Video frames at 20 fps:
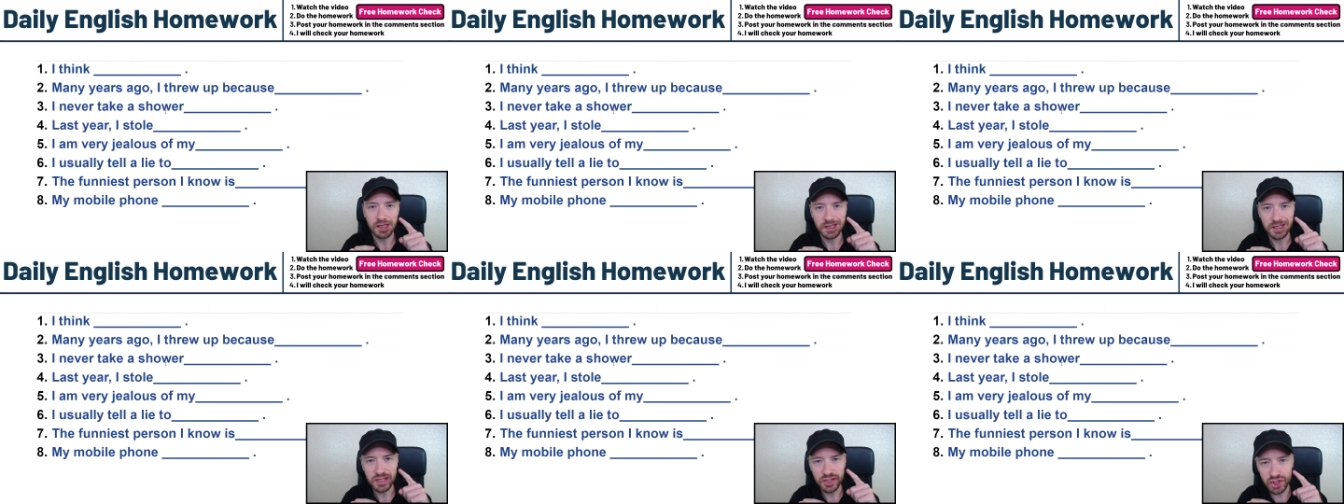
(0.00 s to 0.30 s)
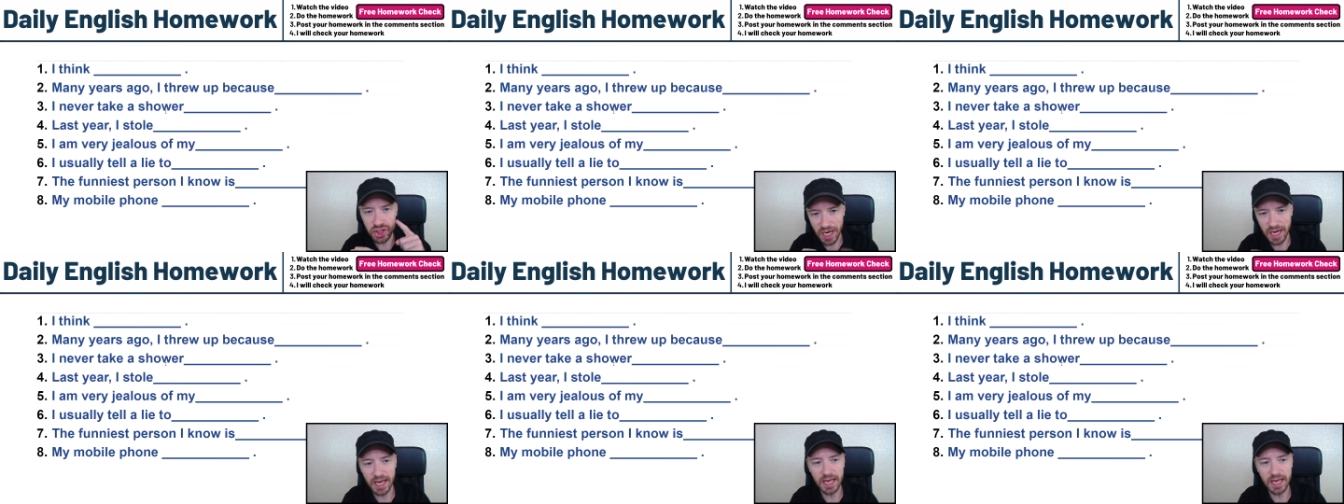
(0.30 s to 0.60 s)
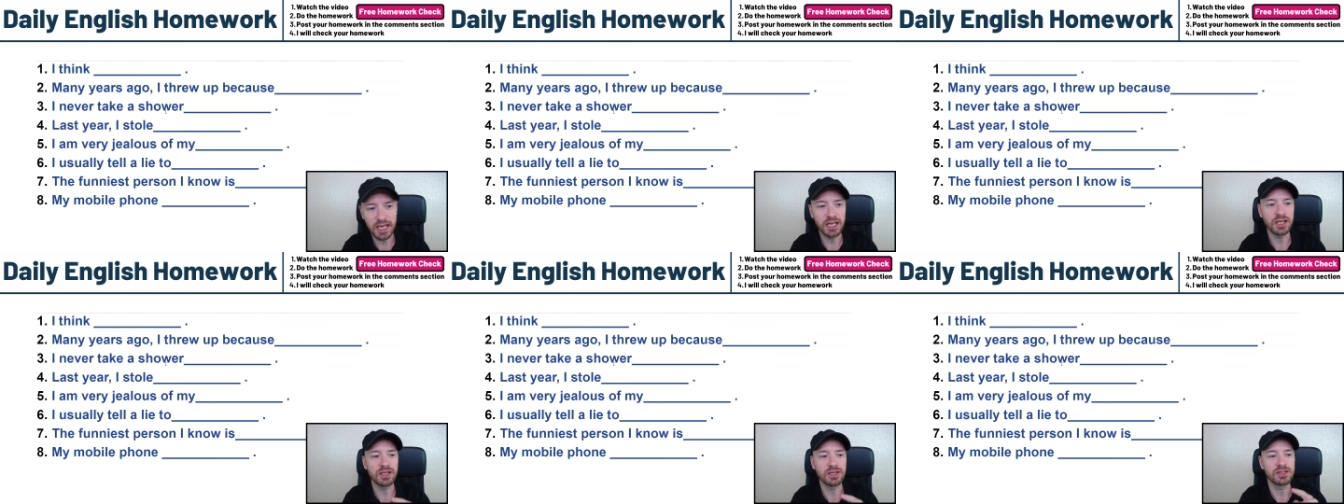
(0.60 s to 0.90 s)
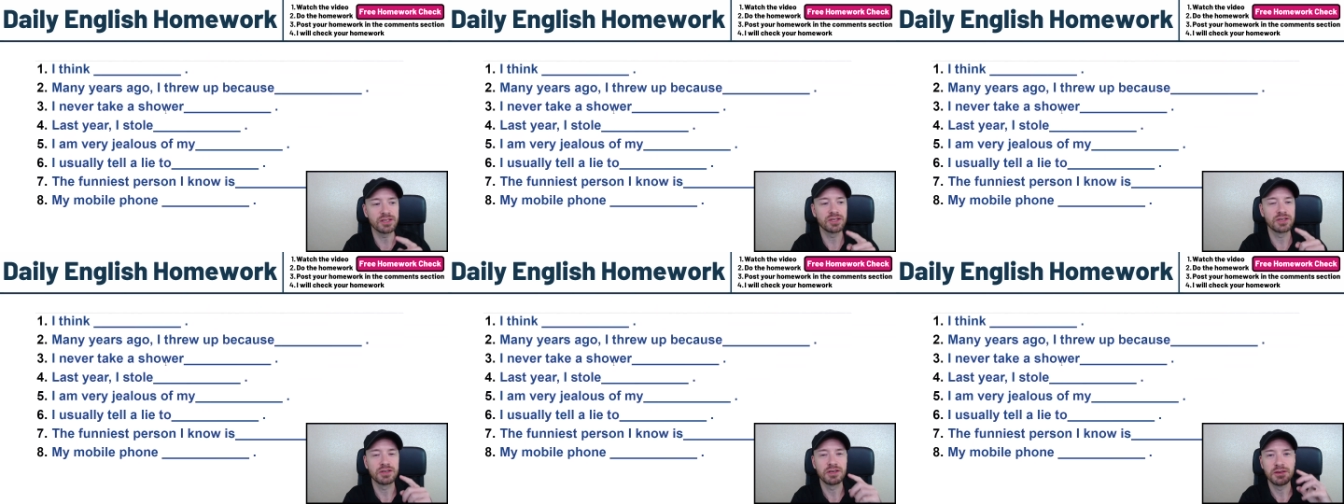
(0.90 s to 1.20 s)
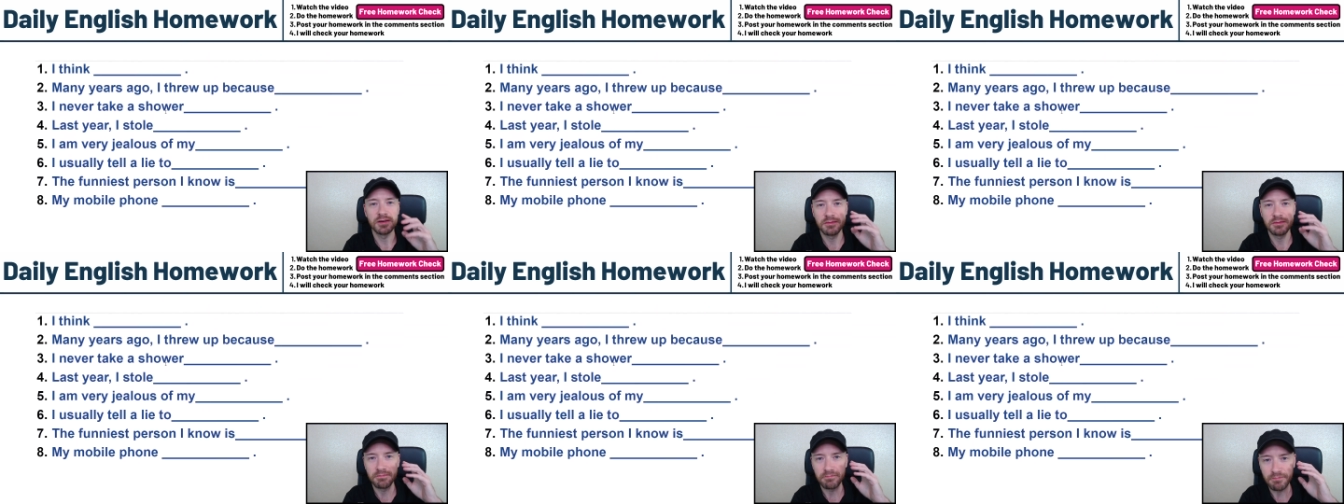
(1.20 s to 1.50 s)
change
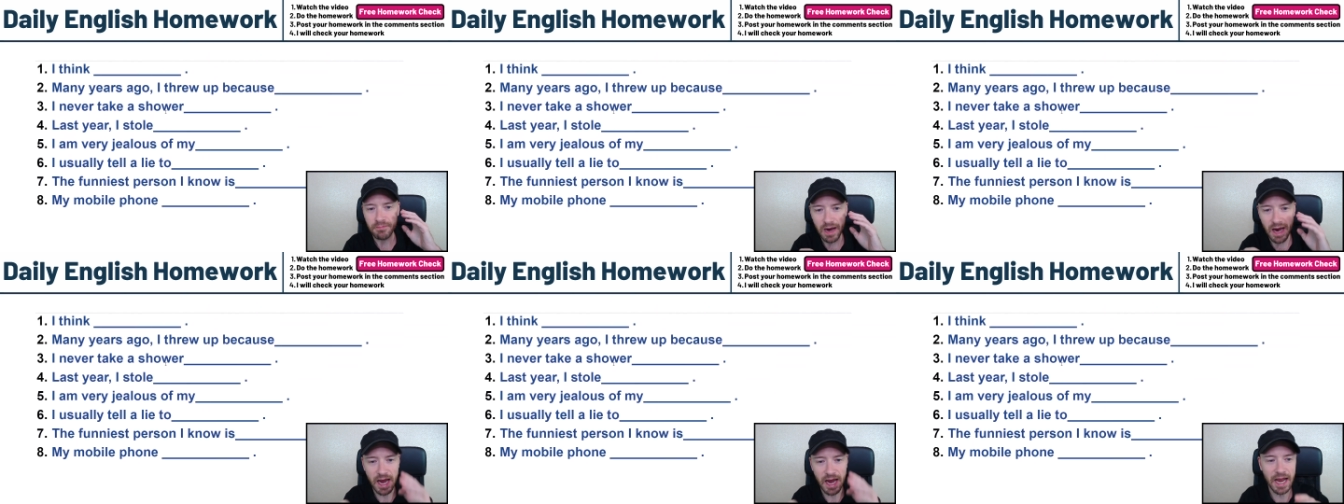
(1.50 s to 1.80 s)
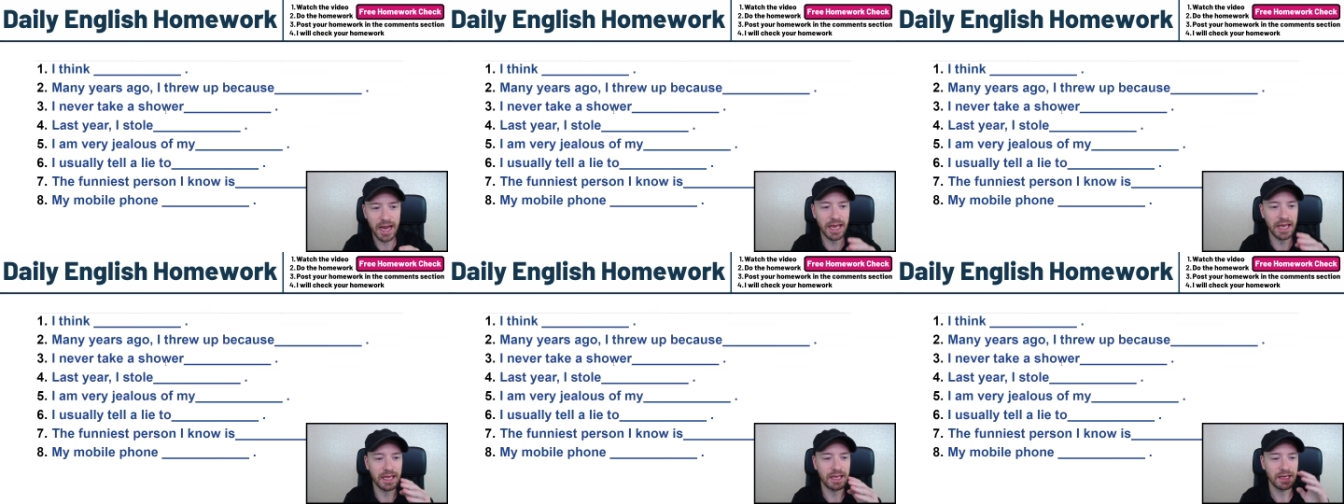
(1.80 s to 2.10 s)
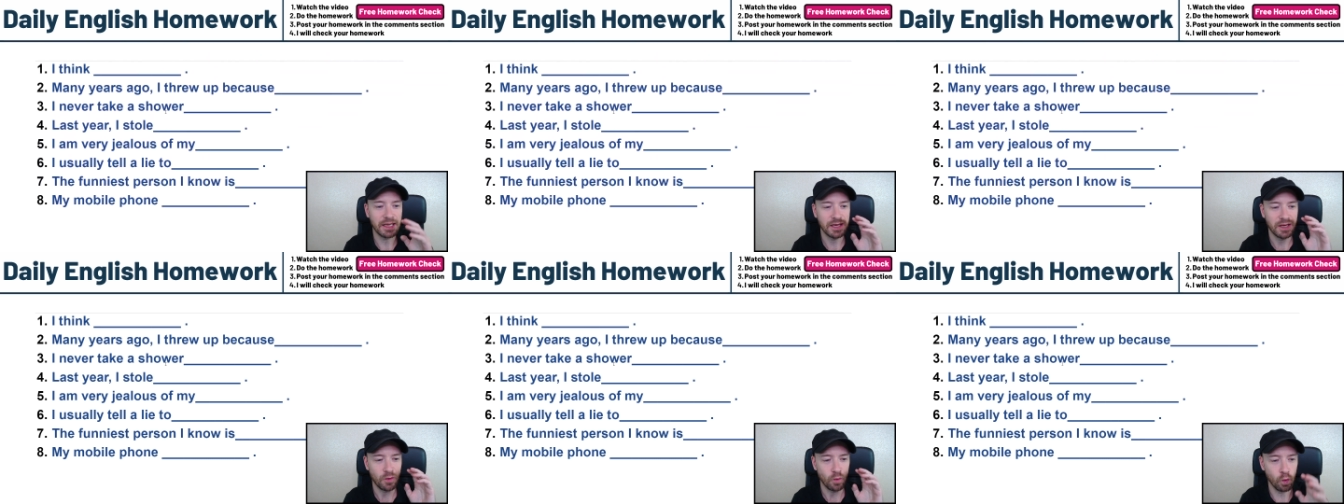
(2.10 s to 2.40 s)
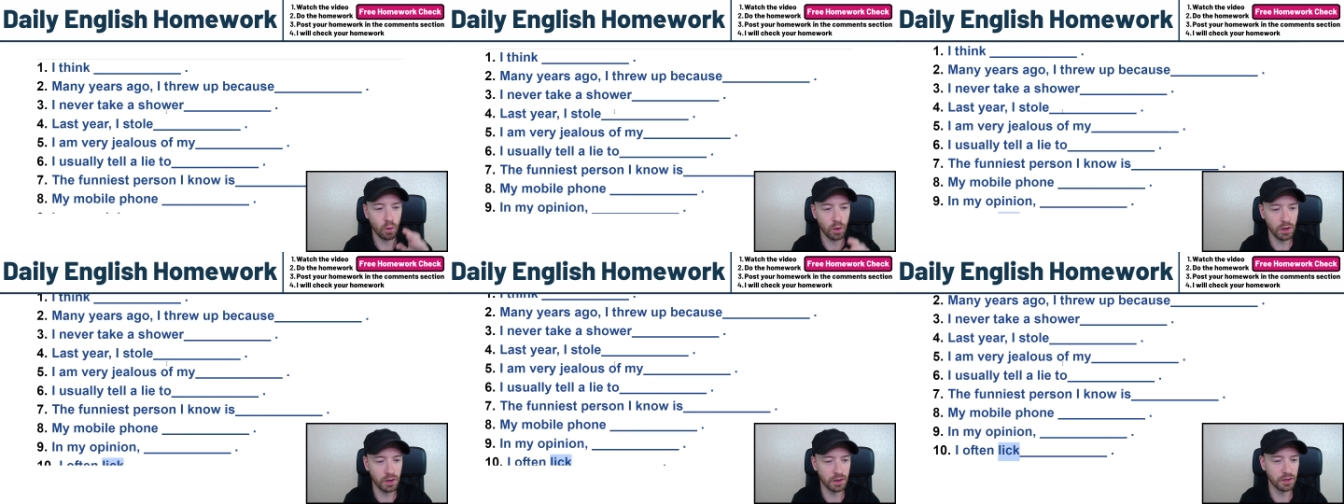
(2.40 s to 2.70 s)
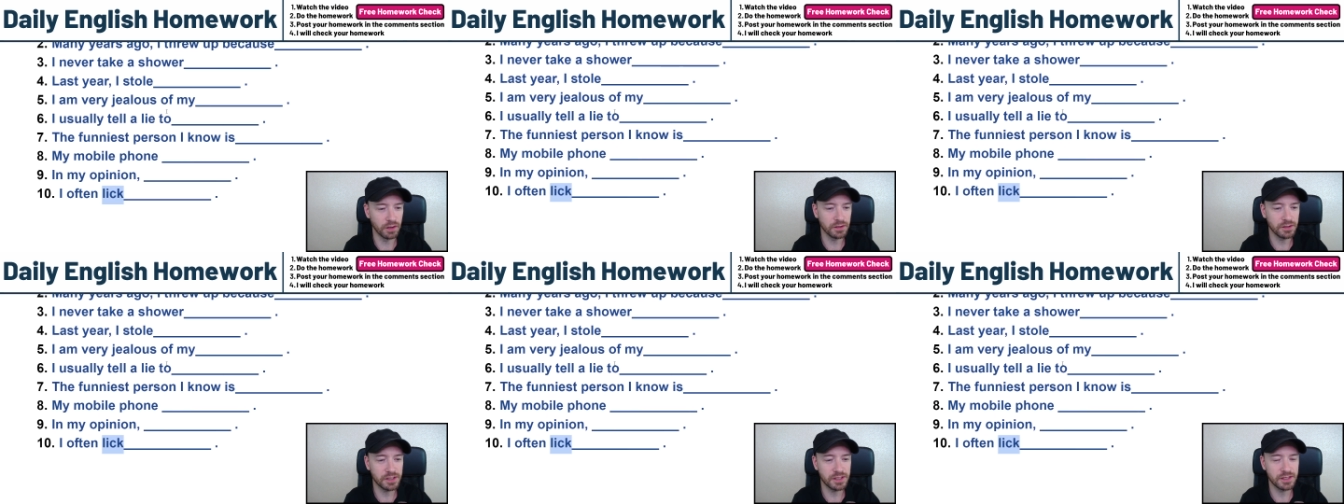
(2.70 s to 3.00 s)
my
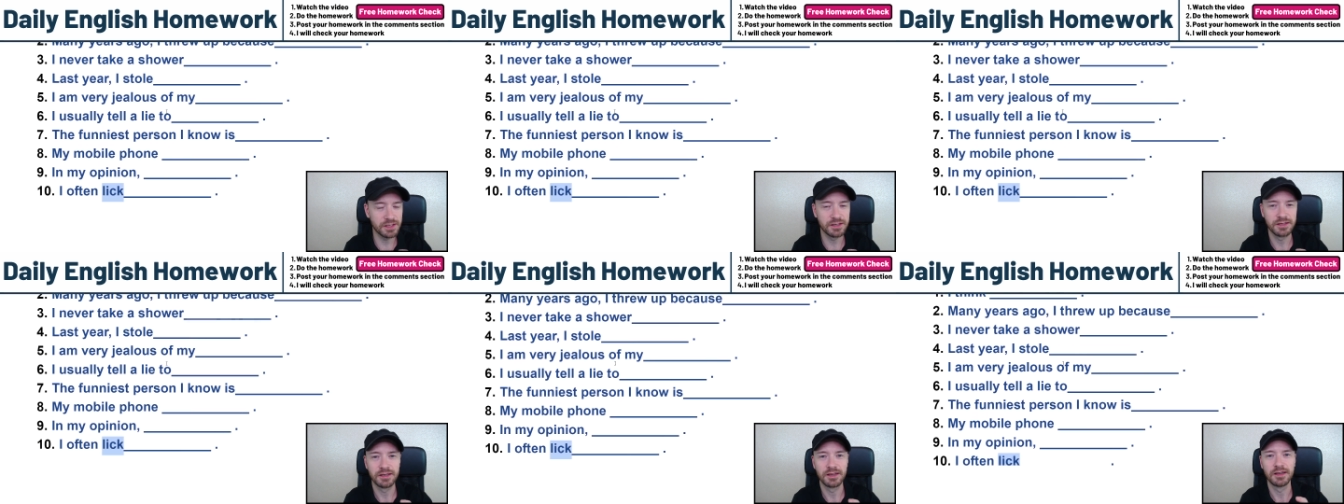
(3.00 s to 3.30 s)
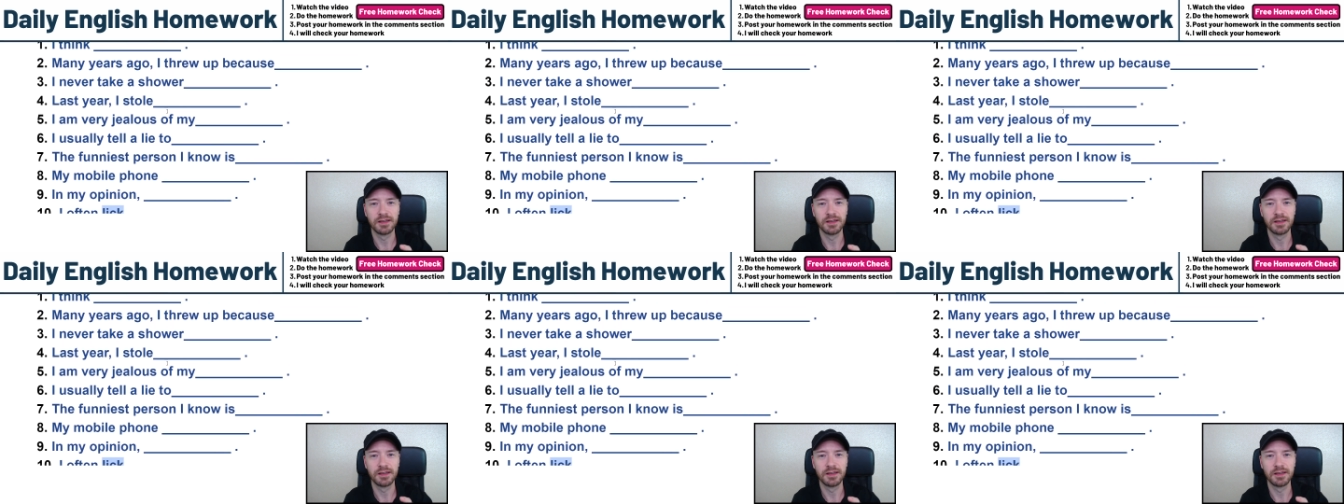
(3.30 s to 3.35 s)
words.